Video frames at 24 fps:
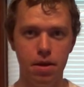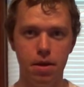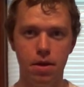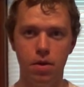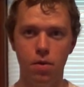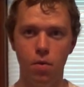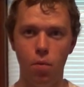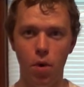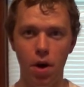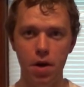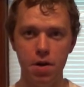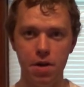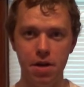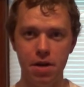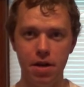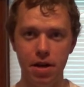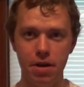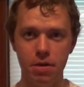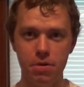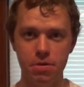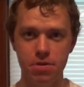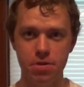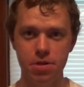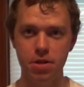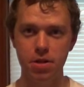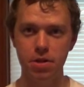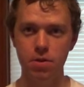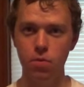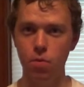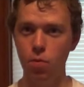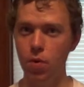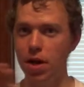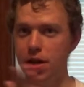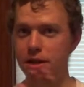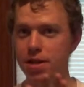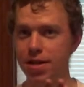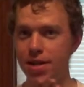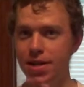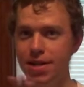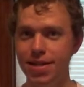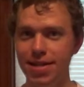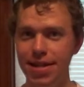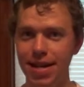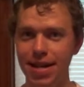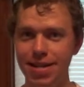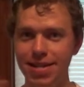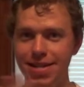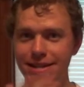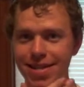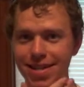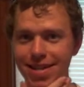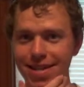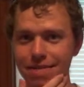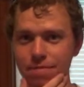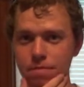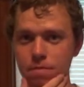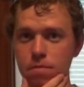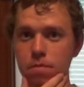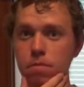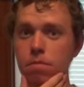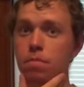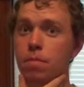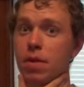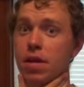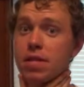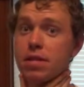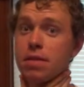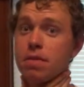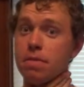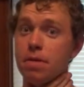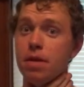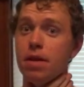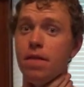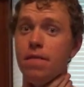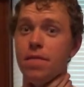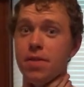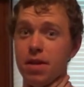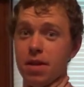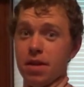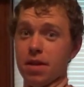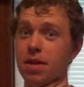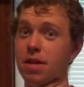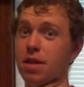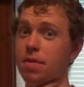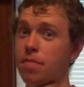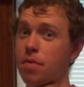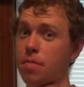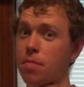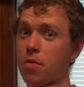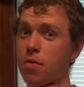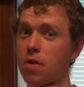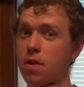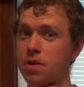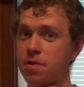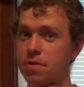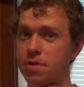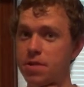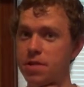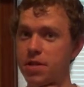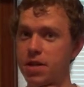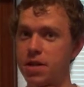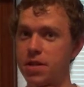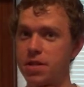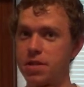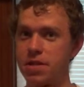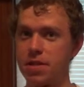water coaster, which is actually makes everything a little bit more interesting.